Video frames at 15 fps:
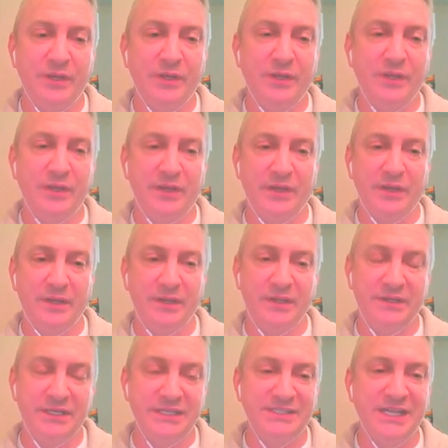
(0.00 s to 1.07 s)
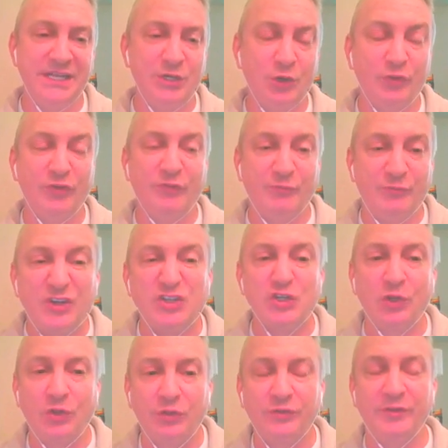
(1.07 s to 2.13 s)
Nintendo's
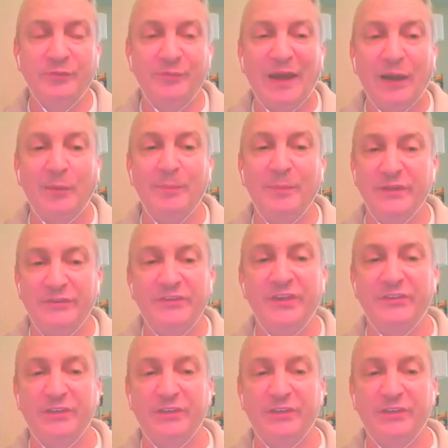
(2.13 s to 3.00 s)
official development system.